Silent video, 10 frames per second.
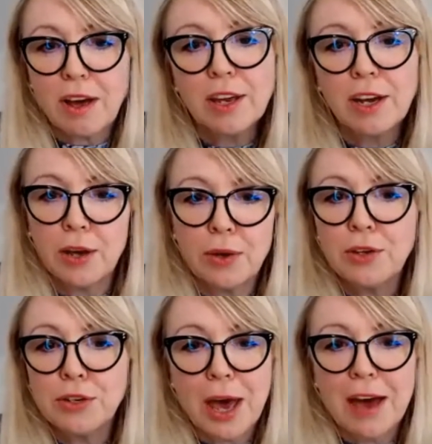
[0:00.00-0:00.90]
you know, you
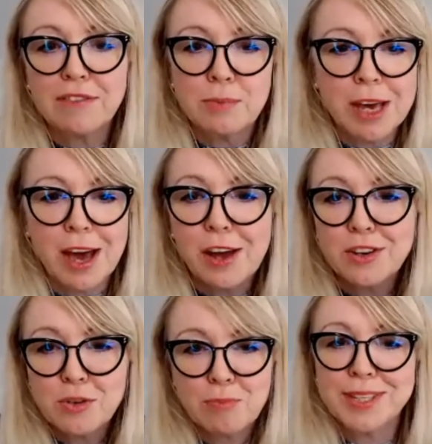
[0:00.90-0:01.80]
don't have to be
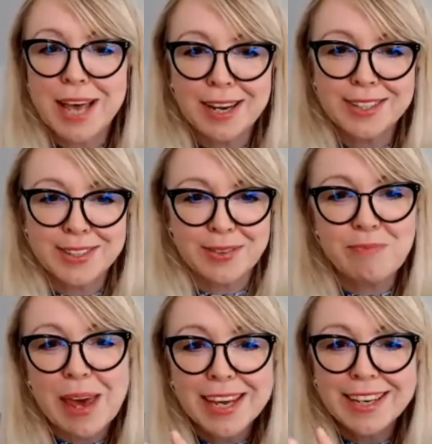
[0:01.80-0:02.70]
100%
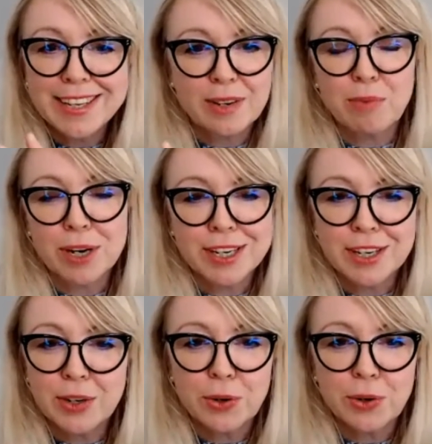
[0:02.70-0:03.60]
made in
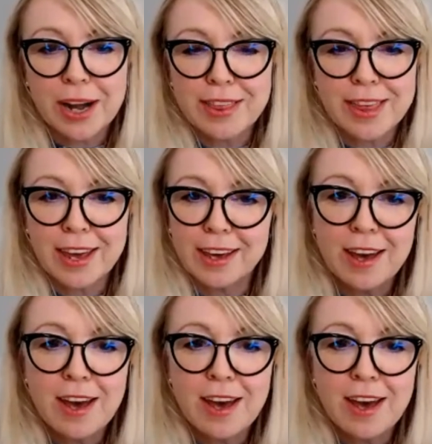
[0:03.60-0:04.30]
Britain or anything